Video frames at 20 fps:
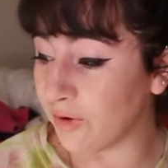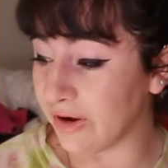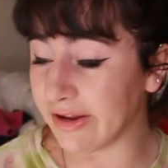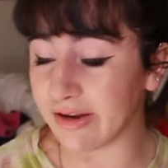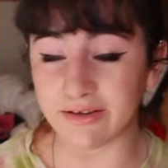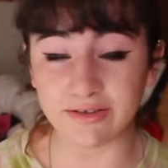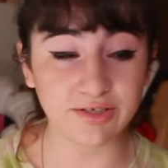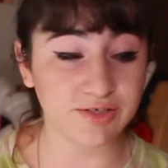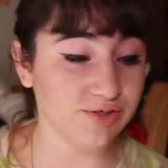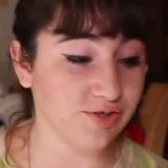
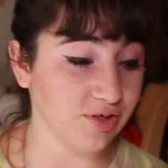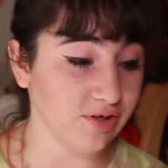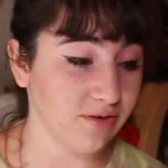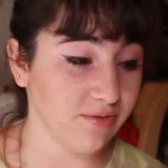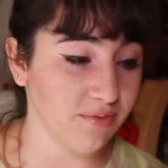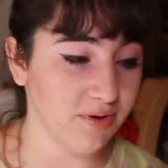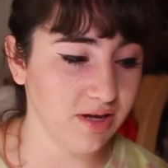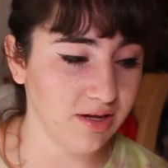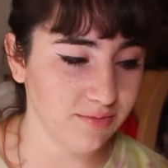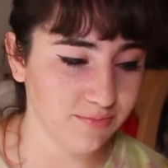win
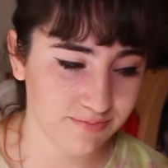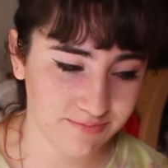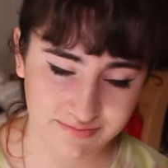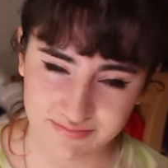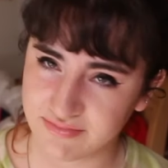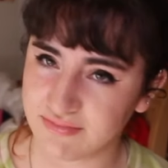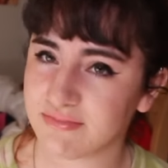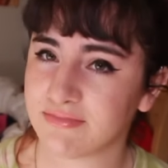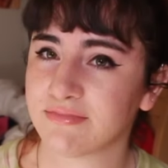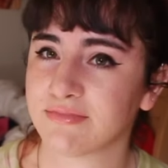deserve.
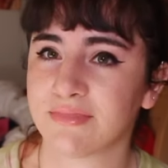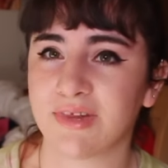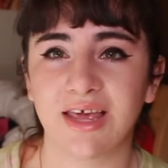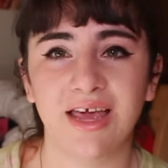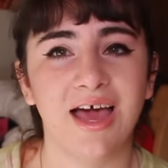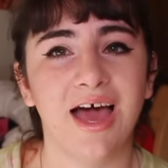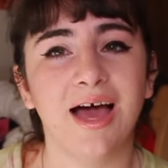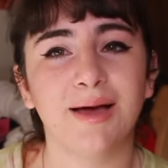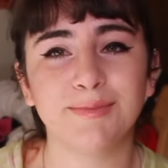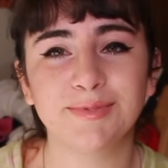
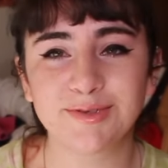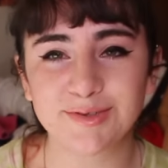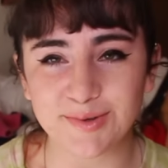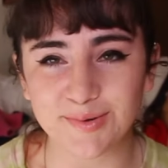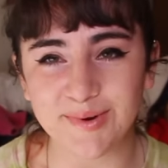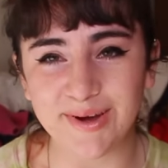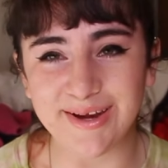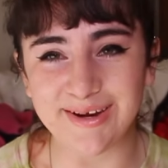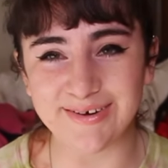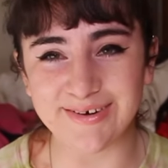I'm
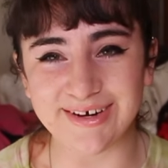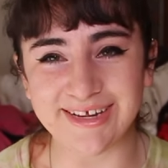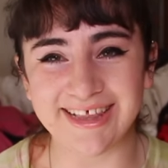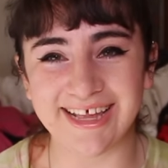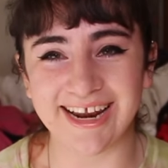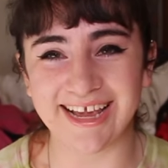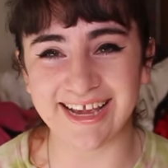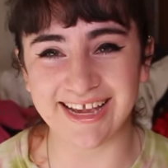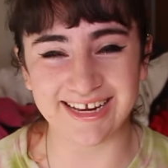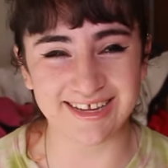so angry
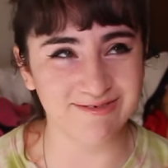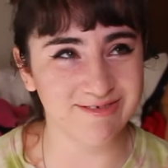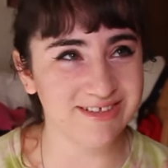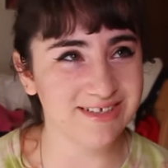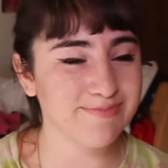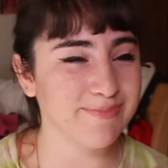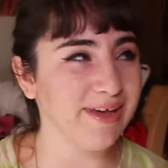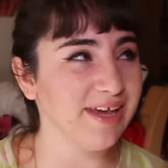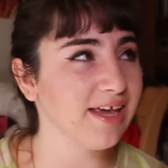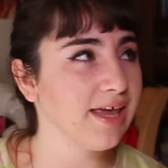that I can't even
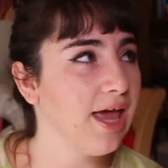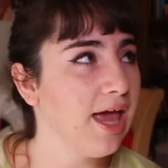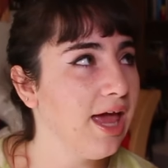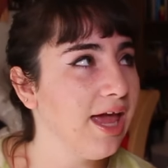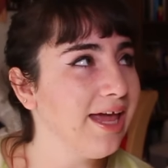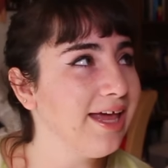speak.